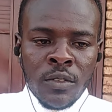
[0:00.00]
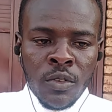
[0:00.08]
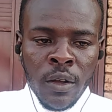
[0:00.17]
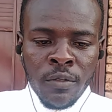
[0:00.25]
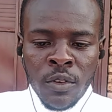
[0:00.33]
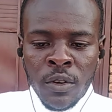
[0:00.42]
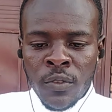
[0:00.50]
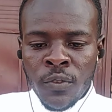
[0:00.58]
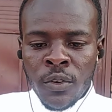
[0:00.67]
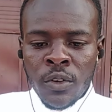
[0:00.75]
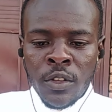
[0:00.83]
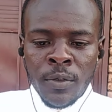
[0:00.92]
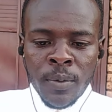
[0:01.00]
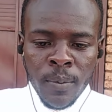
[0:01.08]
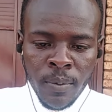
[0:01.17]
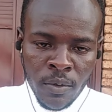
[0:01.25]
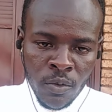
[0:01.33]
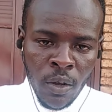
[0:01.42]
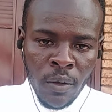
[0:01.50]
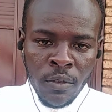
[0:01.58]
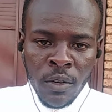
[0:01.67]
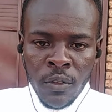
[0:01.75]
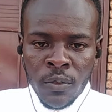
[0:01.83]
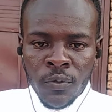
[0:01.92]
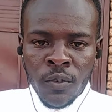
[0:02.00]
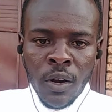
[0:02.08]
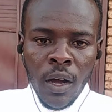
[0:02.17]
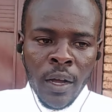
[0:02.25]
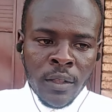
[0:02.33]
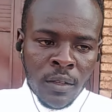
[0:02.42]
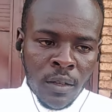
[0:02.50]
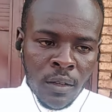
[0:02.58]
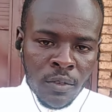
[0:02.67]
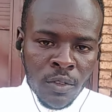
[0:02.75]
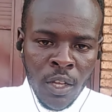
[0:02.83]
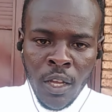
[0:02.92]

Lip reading: You have to read for newspapers. You have to read for articles.